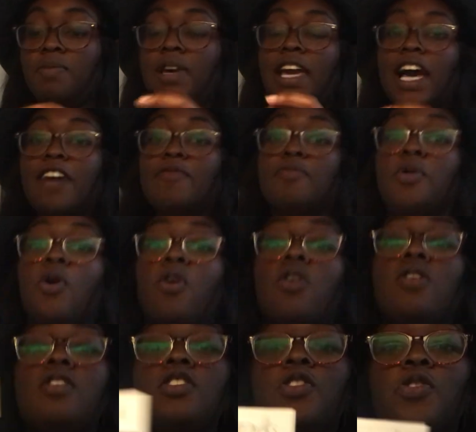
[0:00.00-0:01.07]
may have
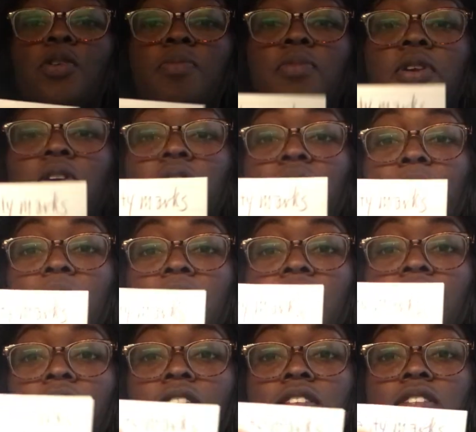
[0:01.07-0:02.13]
moles or beauty
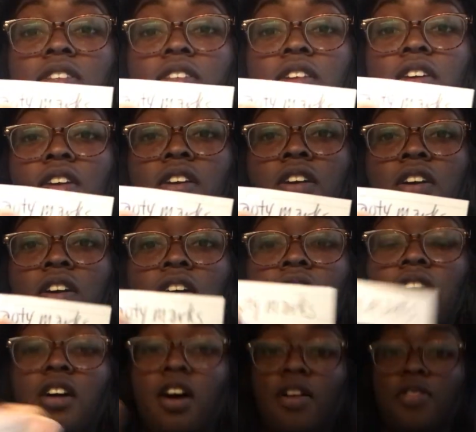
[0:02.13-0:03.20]
marks
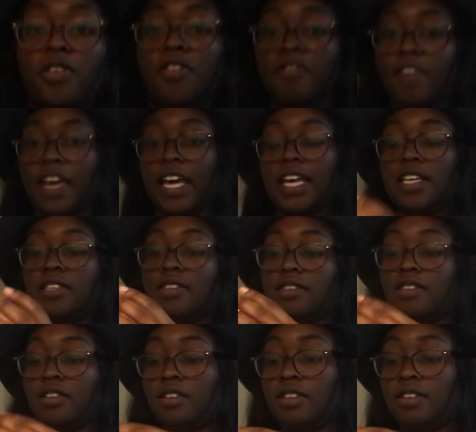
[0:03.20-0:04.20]
on their face.